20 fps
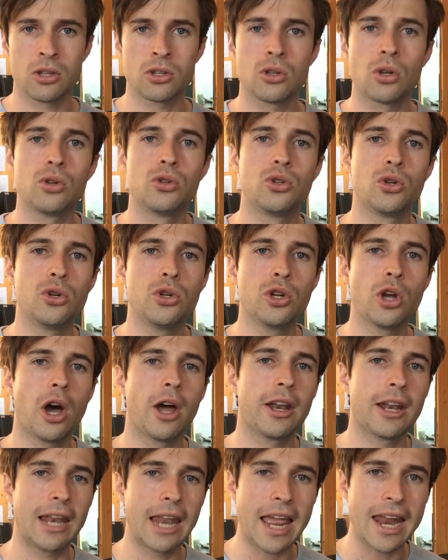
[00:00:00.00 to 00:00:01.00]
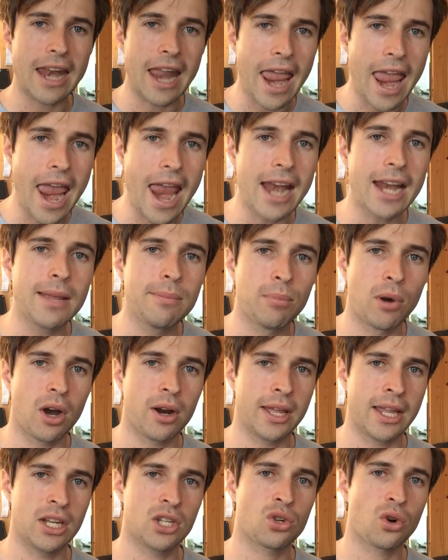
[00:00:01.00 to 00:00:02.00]
So do not let
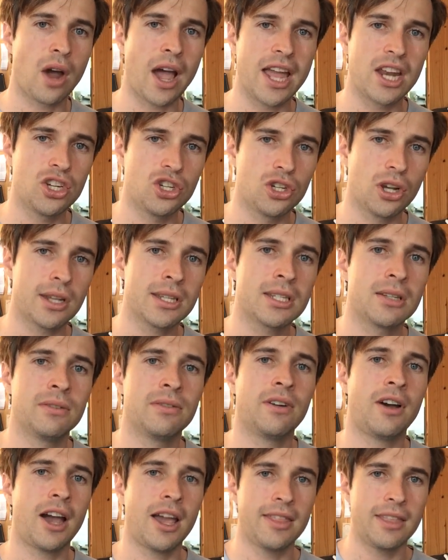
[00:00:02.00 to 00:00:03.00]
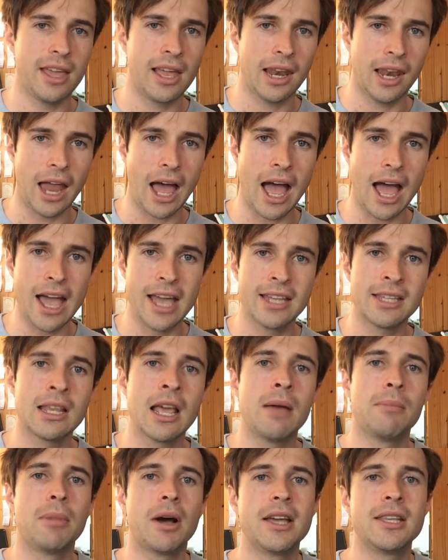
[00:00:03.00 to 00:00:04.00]
anybody try and justify their lies
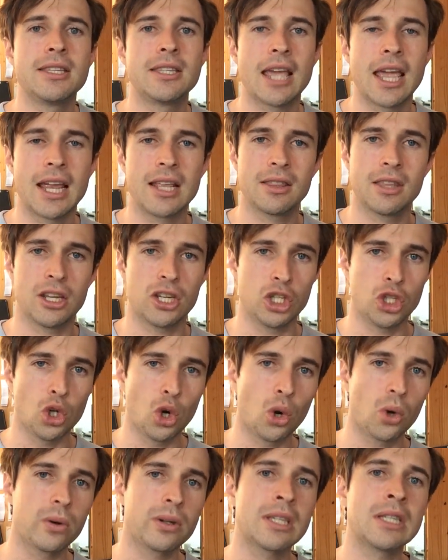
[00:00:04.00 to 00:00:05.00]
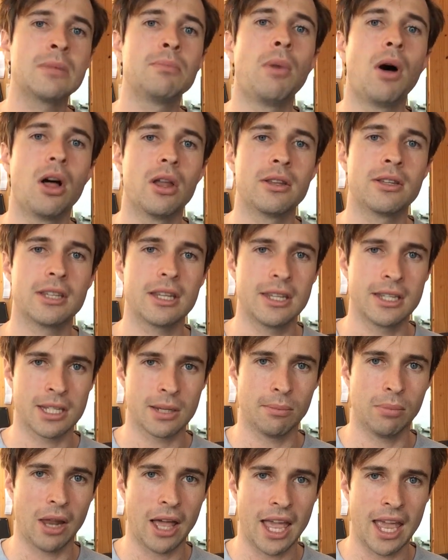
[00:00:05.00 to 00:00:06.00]
by saying that your response is to
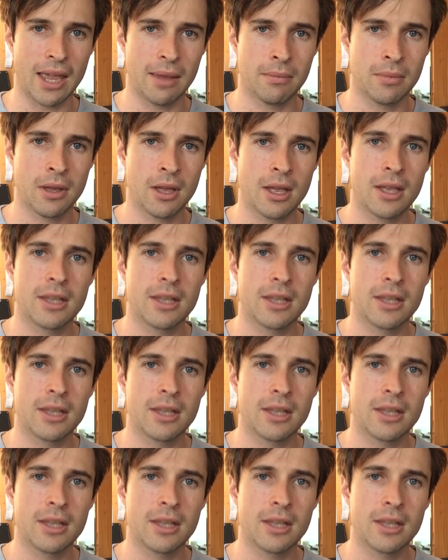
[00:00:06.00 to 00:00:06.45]
blame